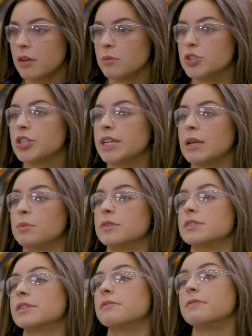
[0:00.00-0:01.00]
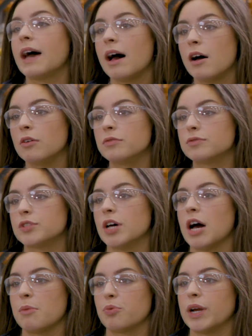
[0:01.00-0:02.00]
which enables the valve to
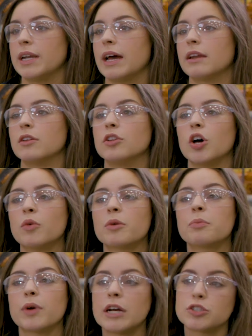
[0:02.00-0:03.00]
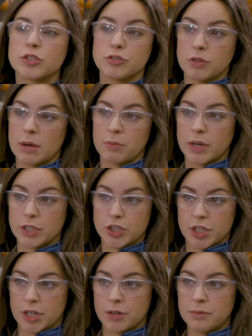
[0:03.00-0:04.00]
operate at a lower pressure drop
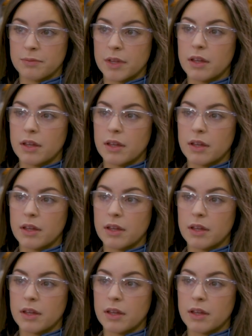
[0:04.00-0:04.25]
ratio,